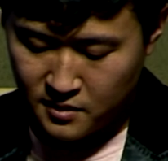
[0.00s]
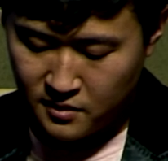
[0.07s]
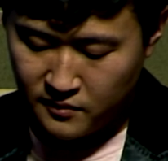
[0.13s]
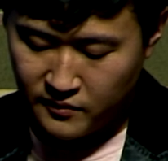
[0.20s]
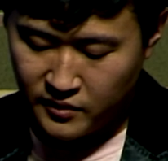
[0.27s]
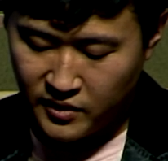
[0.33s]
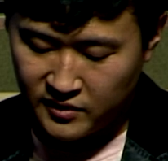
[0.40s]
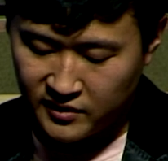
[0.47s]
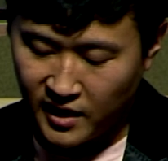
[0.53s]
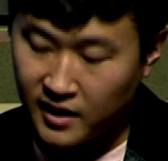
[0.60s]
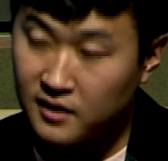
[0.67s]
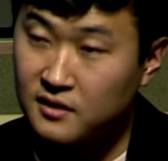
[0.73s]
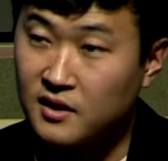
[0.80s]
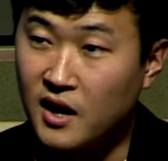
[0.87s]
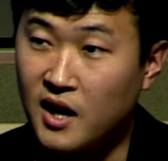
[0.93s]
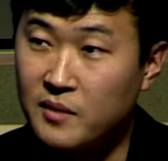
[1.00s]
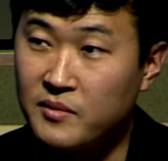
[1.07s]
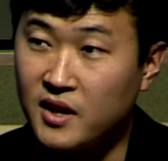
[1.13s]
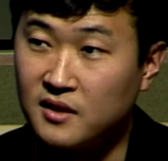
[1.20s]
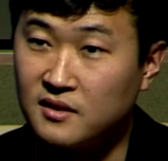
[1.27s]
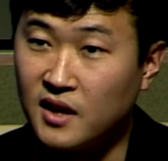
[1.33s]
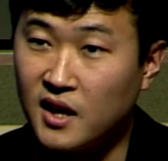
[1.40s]
For the second time
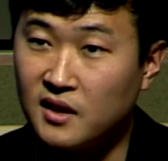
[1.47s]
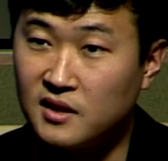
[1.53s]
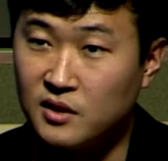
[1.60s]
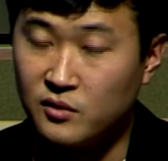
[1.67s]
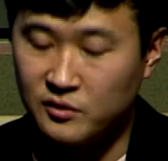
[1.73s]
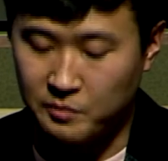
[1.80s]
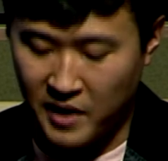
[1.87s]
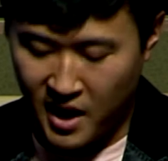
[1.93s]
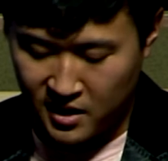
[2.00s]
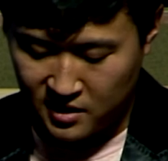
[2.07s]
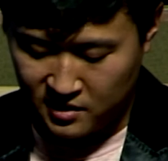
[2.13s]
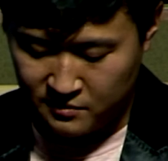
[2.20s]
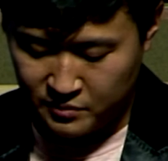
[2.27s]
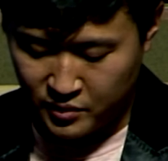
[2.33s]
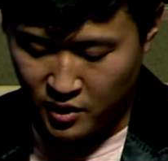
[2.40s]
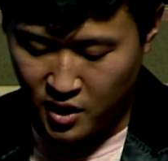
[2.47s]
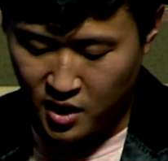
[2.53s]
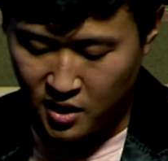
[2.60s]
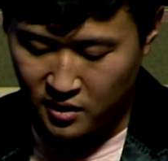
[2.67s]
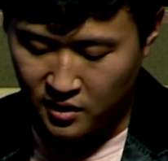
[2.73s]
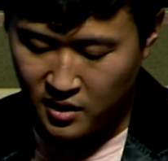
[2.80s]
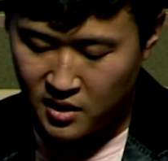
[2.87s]
that day, he was back in
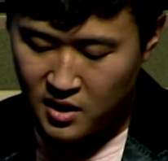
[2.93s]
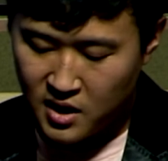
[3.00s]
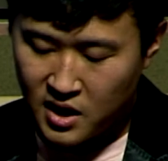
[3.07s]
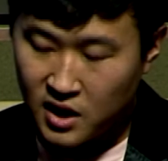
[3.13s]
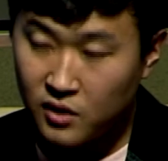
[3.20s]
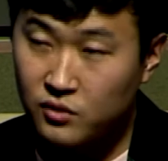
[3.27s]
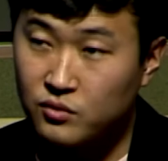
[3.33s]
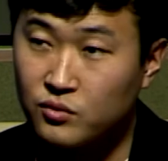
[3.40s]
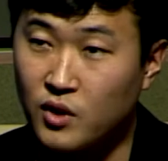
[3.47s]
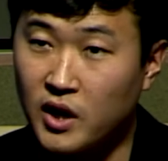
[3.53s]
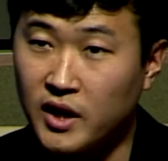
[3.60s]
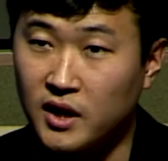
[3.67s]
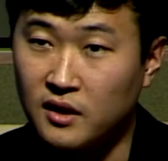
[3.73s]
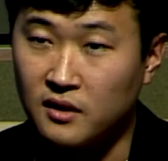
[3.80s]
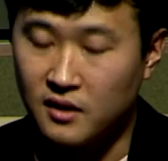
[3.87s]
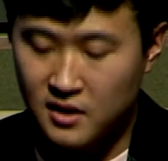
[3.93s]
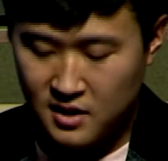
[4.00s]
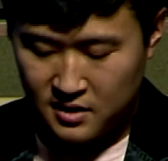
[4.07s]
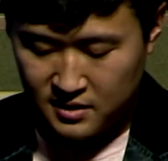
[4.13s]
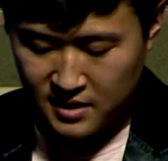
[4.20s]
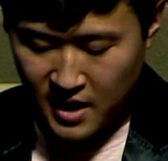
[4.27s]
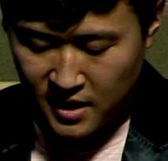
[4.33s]
Prague. He was running,
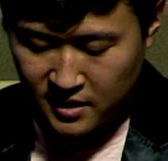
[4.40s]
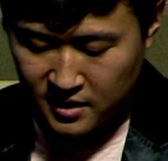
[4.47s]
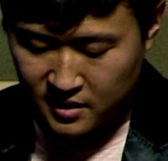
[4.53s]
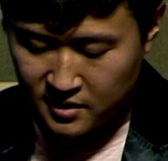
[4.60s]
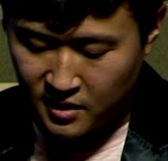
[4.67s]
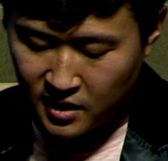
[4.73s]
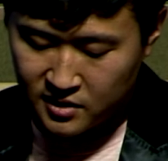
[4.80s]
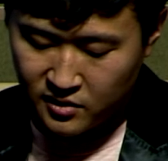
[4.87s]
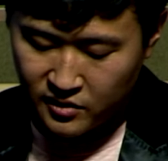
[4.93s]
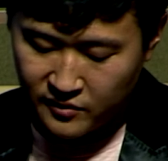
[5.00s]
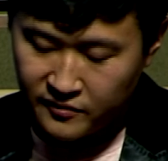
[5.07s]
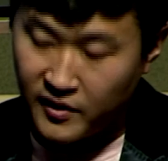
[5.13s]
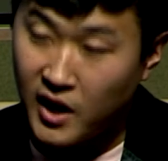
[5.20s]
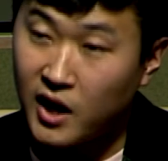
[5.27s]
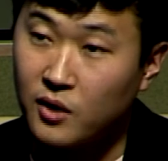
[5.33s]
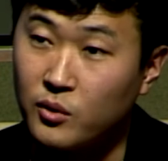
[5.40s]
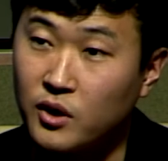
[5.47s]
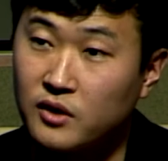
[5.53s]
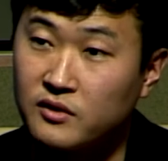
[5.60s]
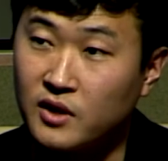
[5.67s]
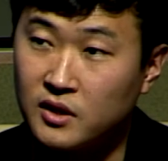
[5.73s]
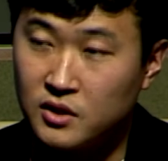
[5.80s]
naked, under the
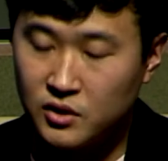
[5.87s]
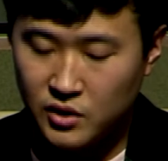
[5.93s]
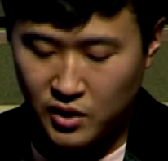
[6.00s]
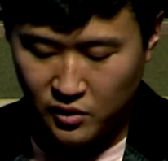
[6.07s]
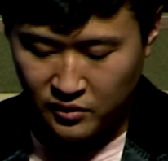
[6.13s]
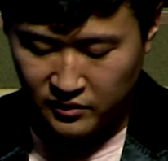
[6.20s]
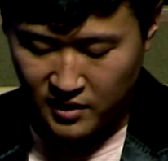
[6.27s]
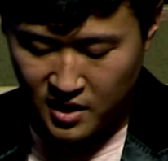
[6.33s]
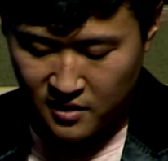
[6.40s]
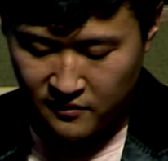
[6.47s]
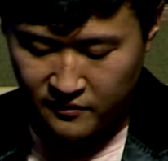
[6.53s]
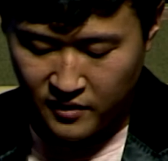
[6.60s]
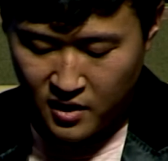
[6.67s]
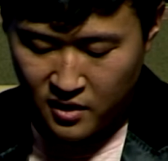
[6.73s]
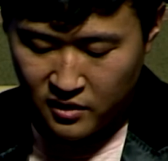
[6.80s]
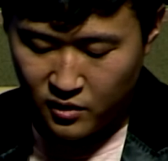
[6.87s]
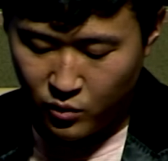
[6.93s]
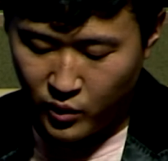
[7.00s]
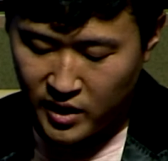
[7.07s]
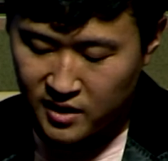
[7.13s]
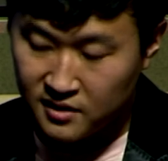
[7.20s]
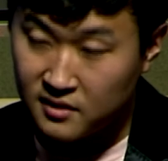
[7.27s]
fireworks on New Year's Eve, the
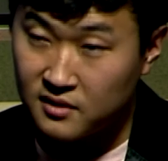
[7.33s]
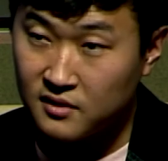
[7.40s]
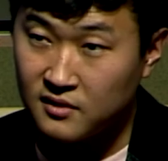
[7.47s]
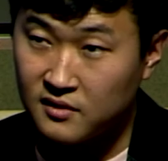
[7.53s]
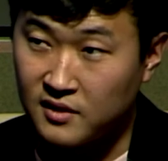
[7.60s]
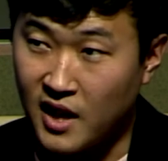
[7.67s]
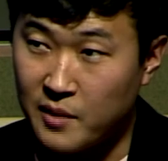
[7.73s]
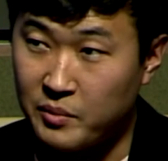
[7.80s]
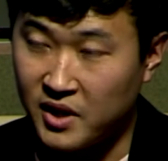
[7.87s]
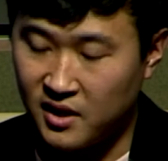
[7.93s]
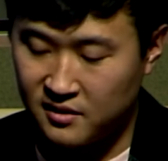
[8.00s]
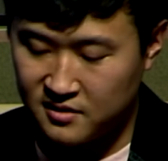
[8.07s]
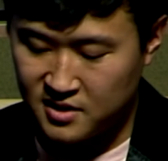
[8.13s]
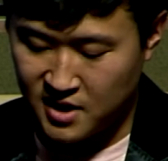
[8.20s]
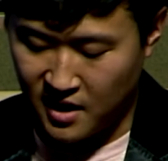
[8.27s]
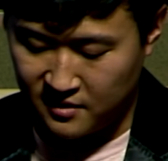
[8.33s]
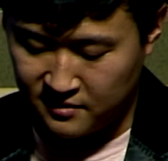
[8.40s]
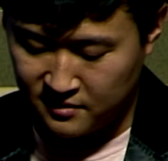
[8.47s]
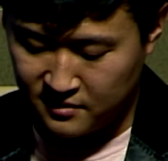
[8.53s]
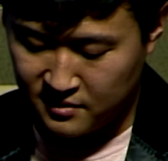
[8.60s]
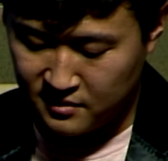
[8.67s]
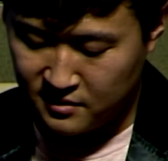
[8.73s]
wind slapping his
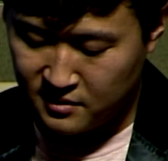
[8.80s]
chest.